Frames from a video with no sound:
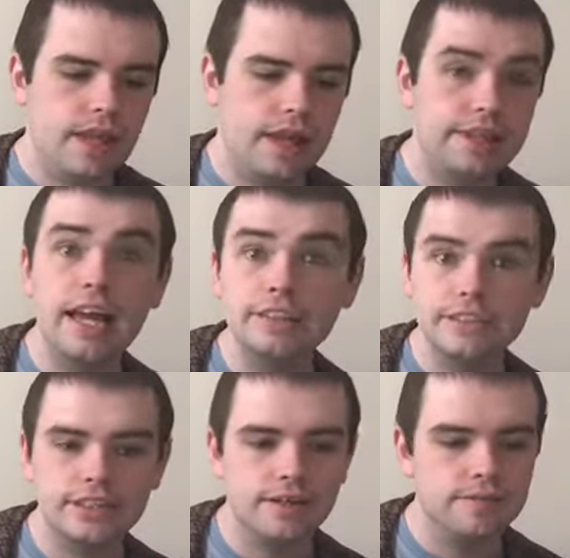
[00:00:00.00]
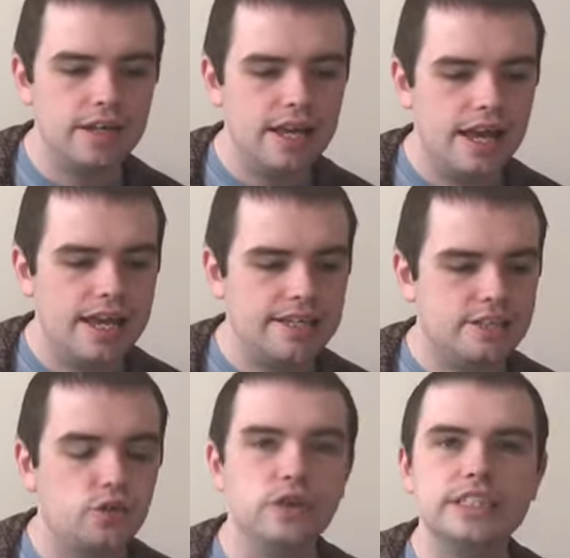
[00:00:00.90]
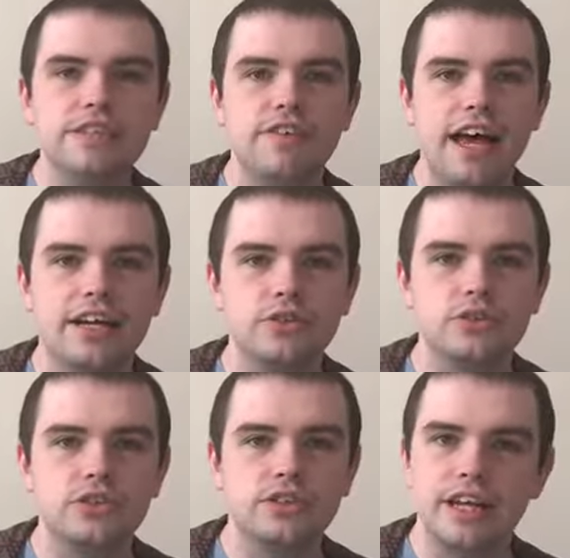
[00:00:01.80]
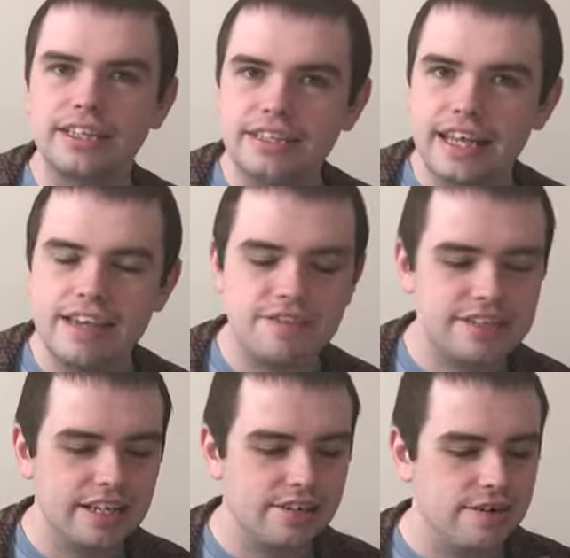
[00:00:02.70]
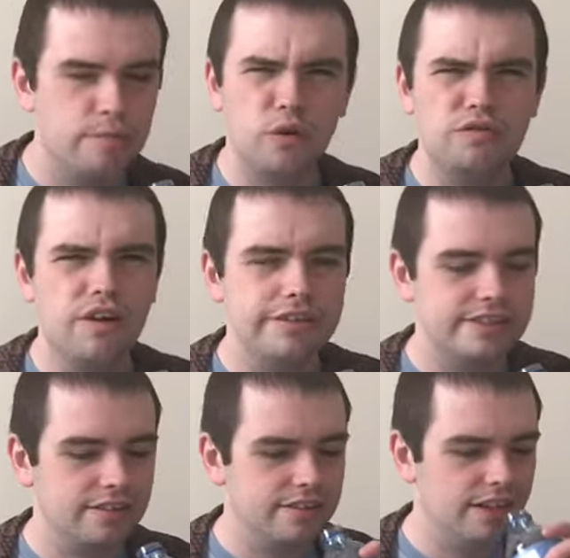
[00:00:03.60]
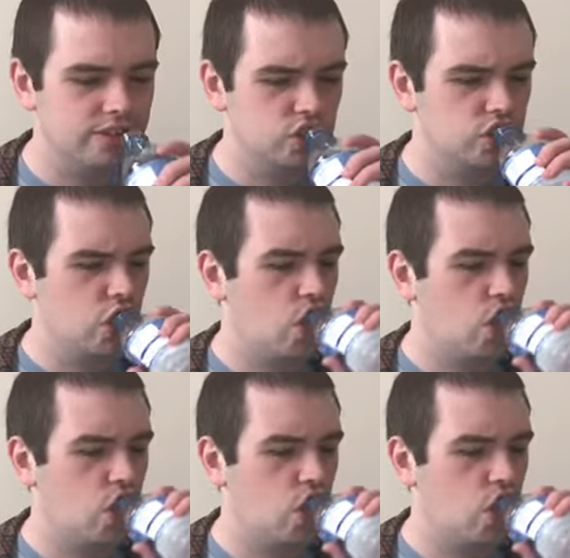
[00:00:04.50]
And the answer is Christopher Eccleston and David Tennant, both very talented actors.